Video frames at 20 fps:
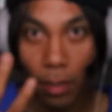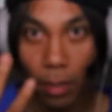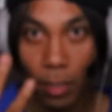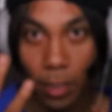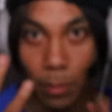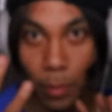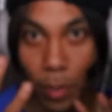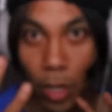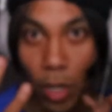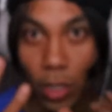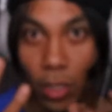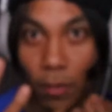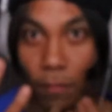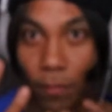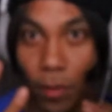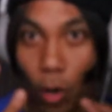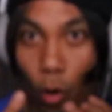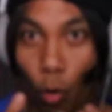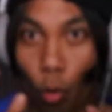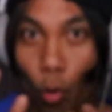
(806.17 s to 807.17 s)
It's because
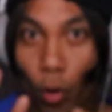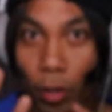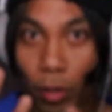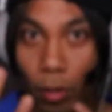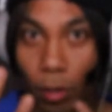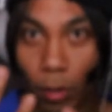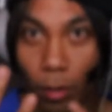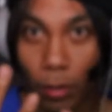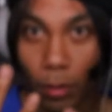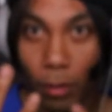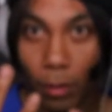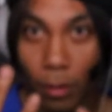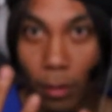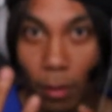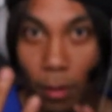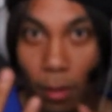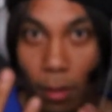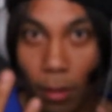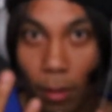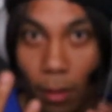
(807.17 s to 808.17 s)
of the oil
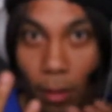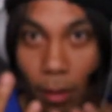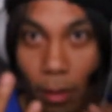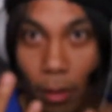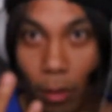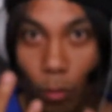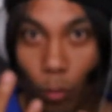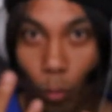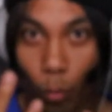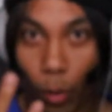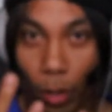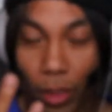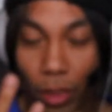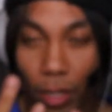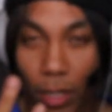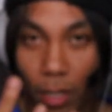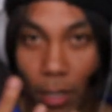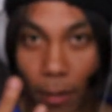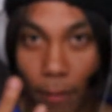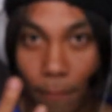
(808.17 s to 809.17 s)

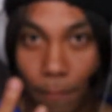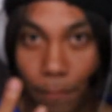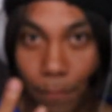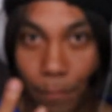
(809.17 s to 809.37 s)
within it.